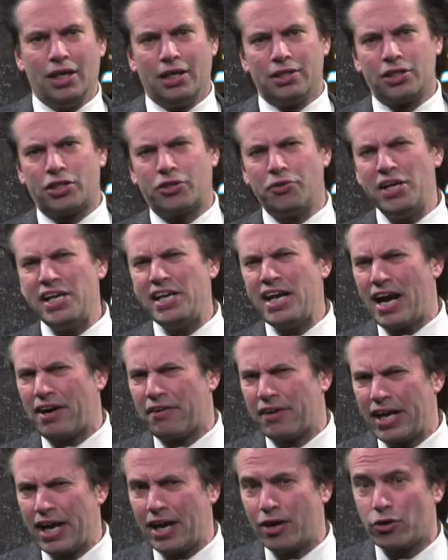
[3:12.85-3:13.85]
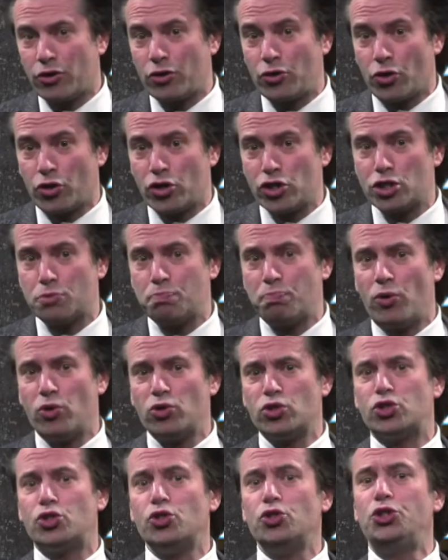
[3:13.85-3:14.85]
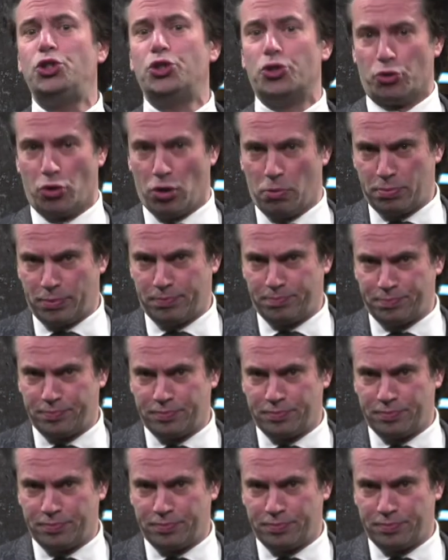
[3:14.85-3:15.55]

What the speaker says: The green area corresponds to Europe.